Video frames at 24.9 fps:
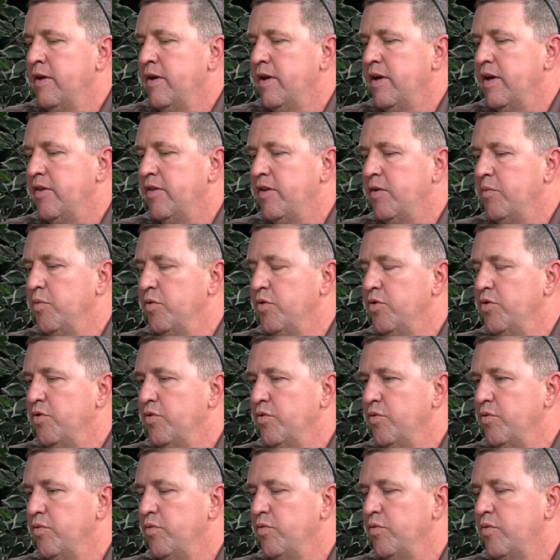and then
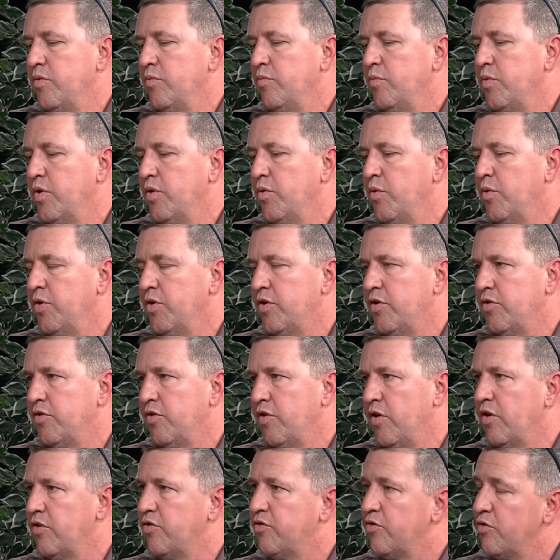we'll go into
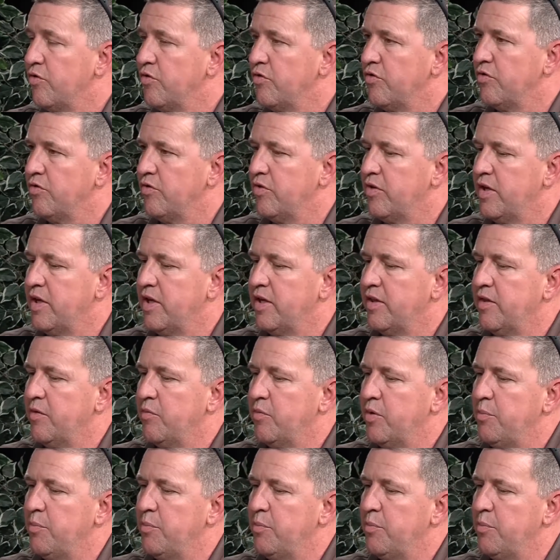a certain thing that we